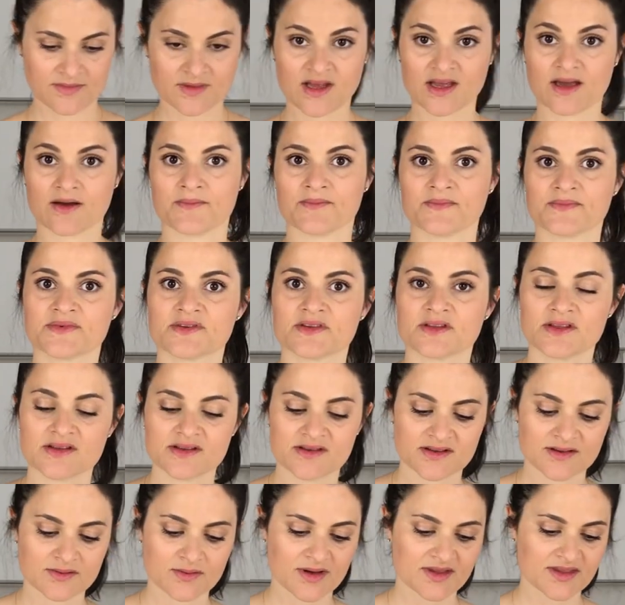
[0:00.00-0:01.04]
Now, so
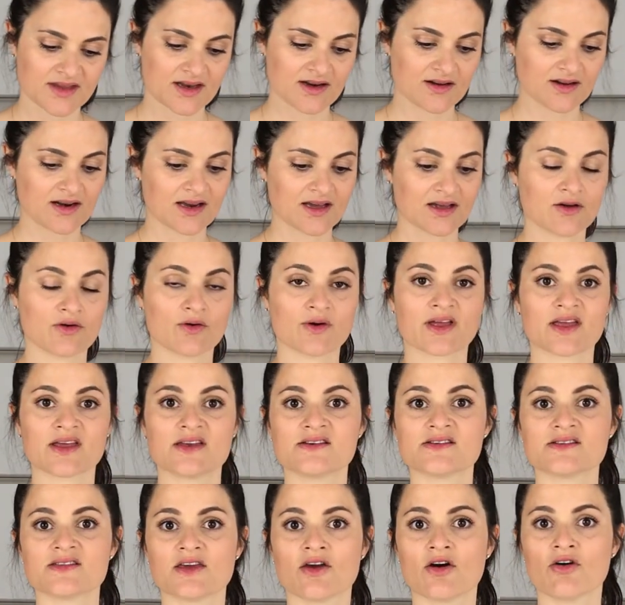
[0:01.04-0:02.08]
this is what they look like going
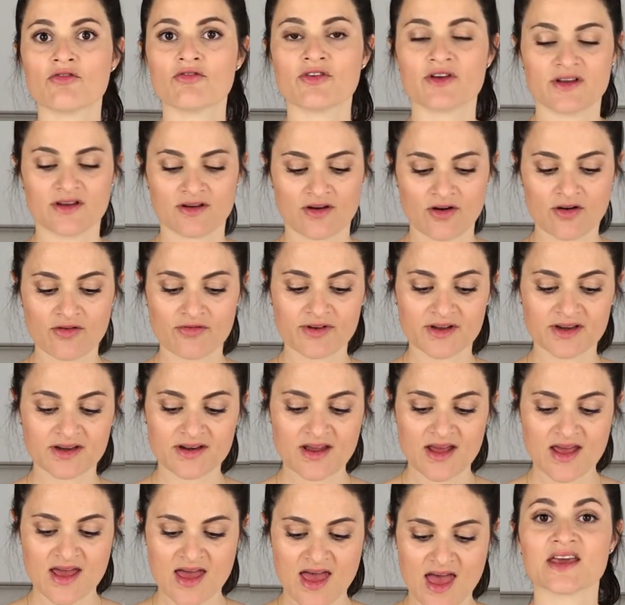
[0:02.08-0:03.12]
into the oven.
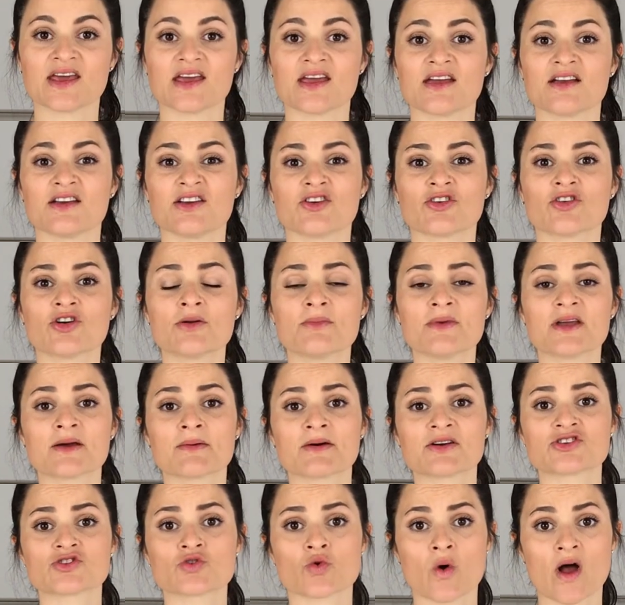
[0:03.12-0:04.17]
You're going to make
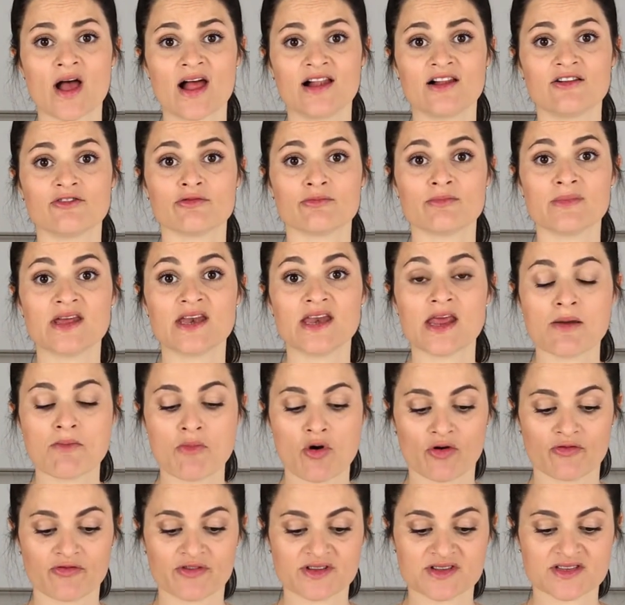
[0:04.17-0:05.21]
about 12 mini
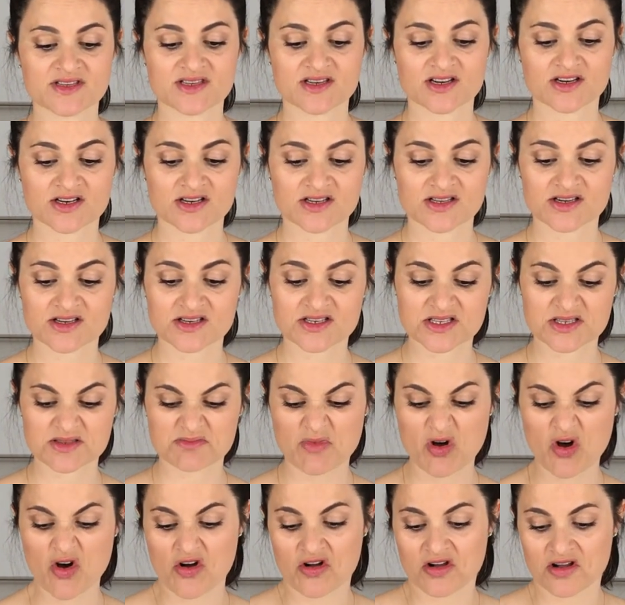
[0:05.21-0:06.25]
muffins. They're
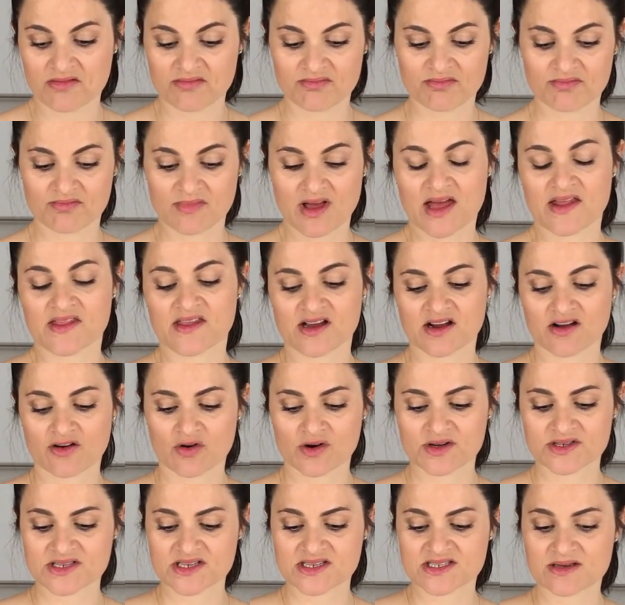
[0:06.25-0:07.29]
small, and of
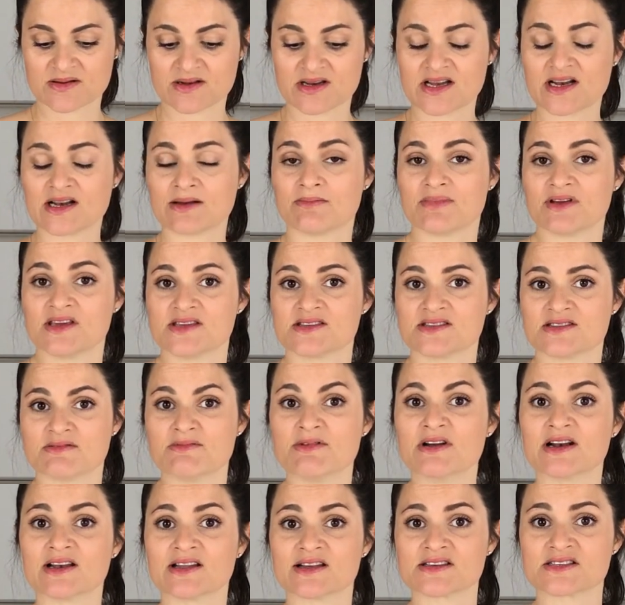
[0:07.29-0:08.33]
course there's a little piece in the
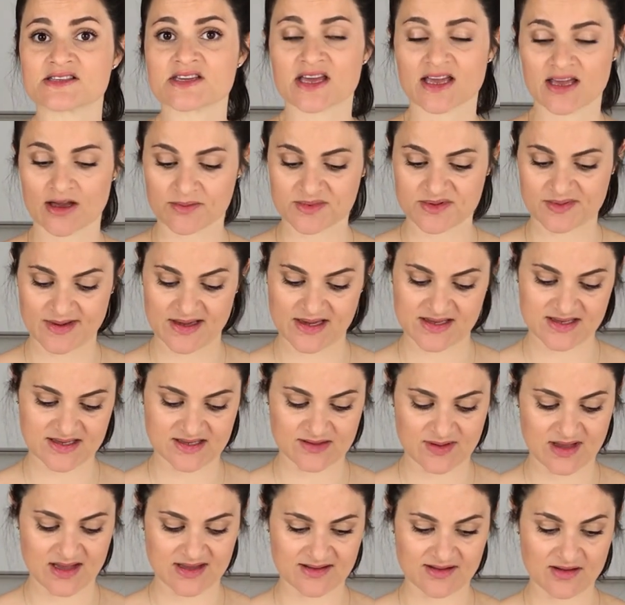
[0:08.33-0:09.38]
middle that's taking up space
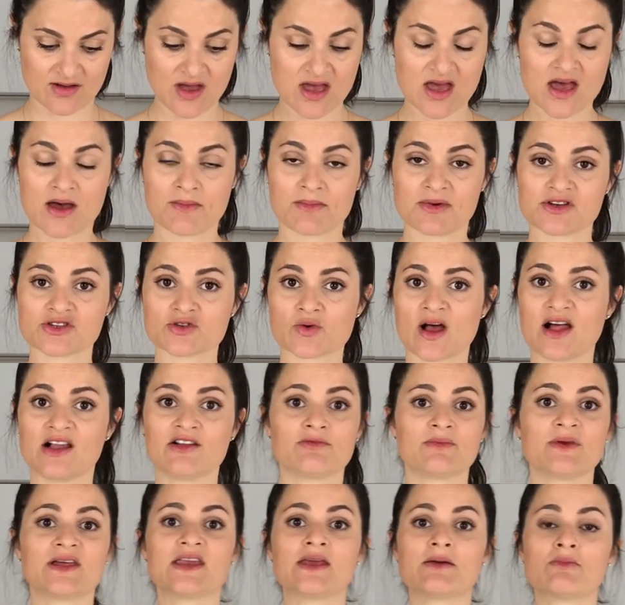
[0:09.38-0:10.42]
as well. So about
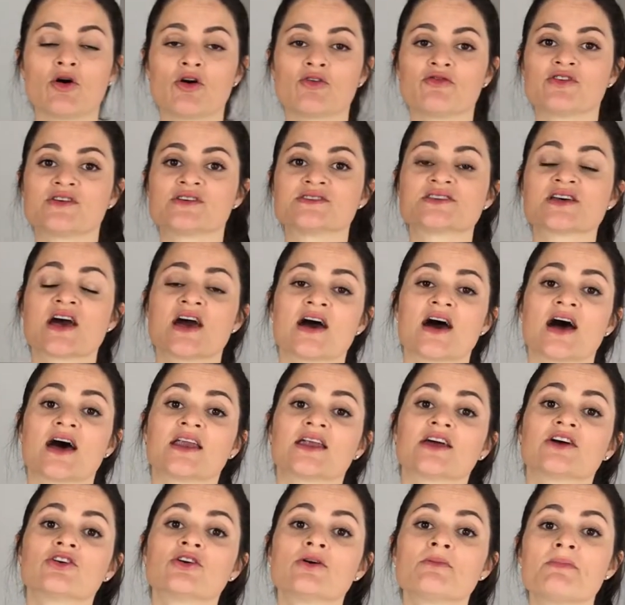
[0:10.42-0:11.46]
12 mini muffins, and
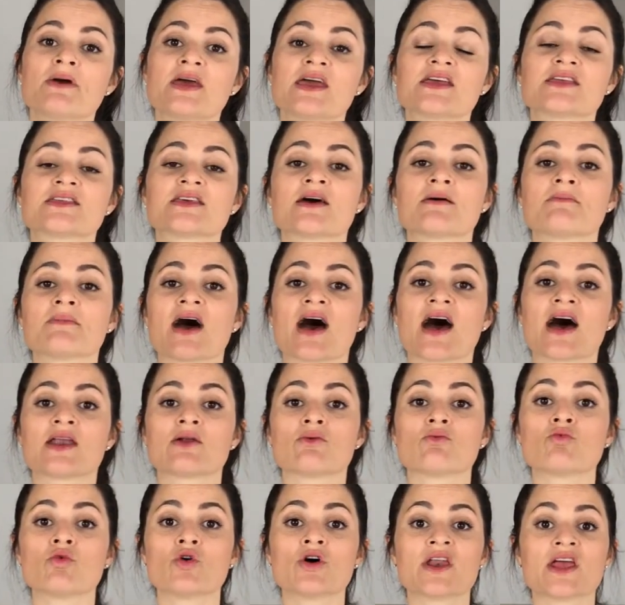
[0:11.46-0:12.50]
I'm going to bake them at
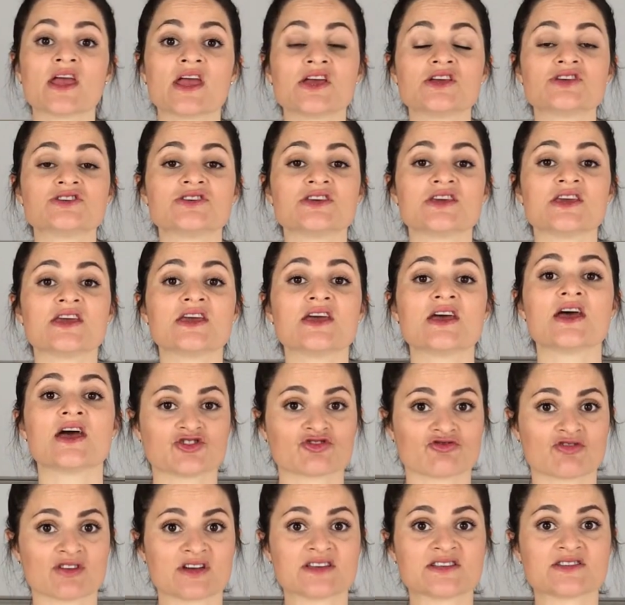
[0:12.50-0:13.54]
180
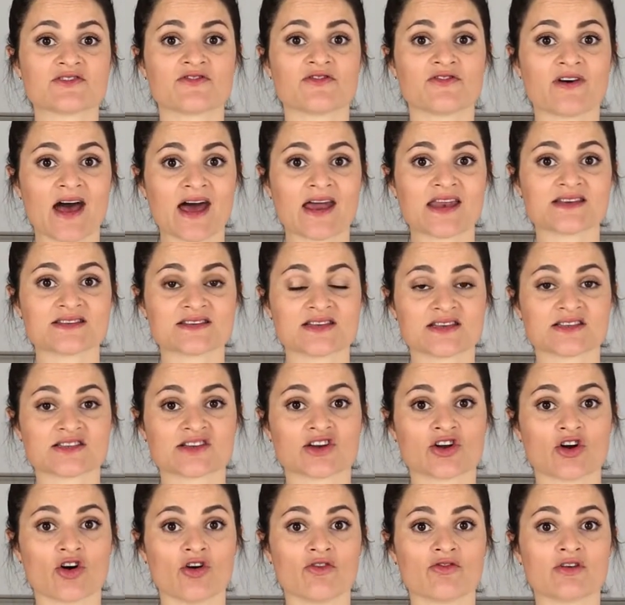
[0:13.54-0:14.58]
degrees fan
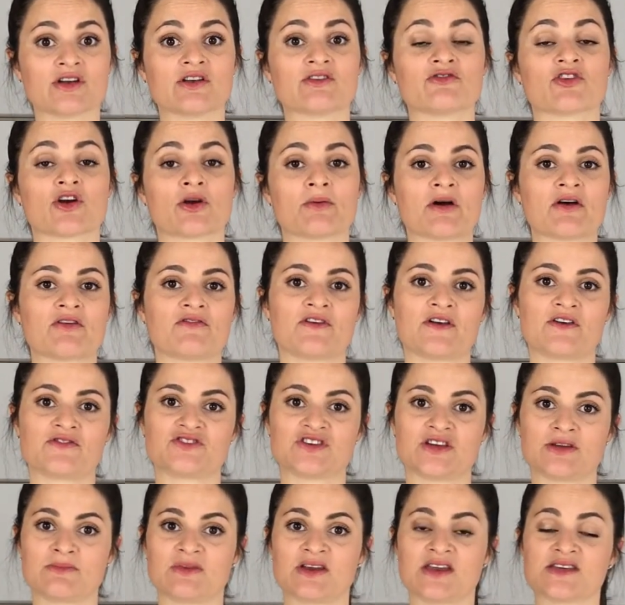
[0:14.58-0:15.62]
assisted oven for about
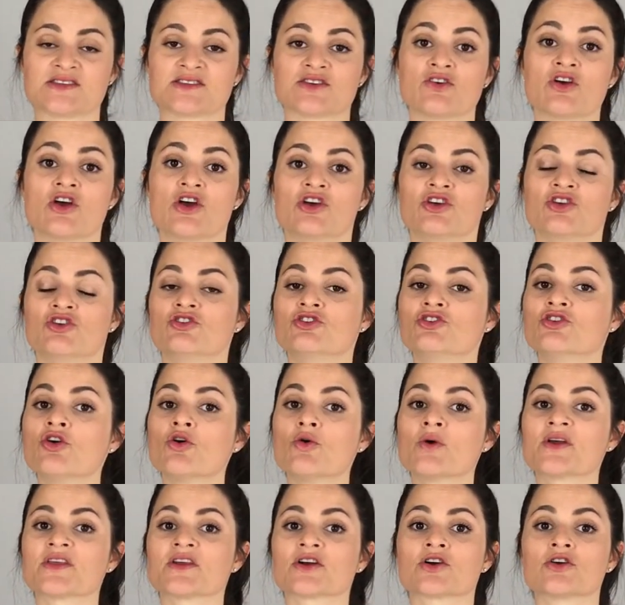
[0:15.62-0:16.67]
15 minutes. So you'll know
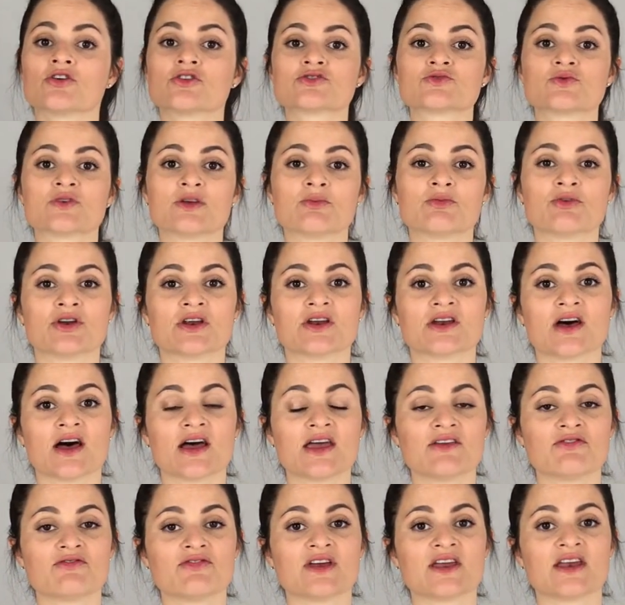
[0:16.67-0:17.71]
when they're cooked when you put a
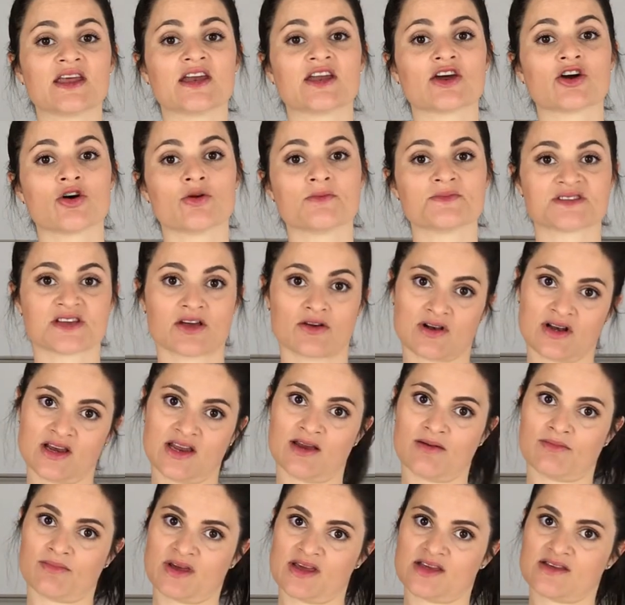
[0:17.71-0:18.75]
knife in and it comes out
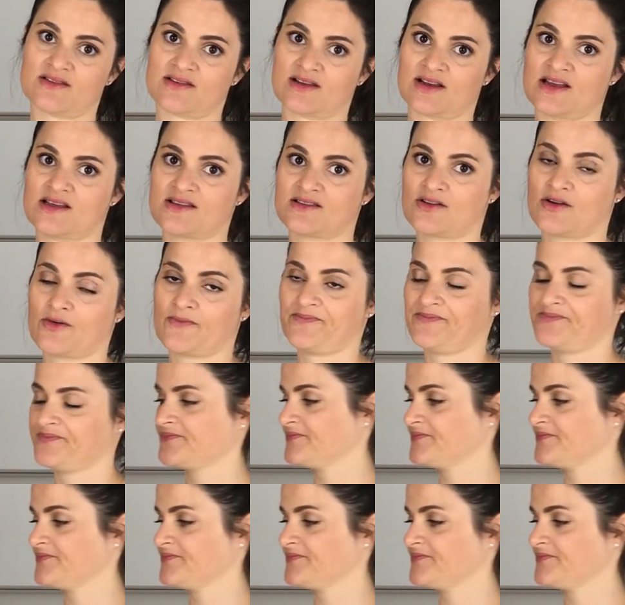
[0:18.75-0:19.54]
clean, basically. So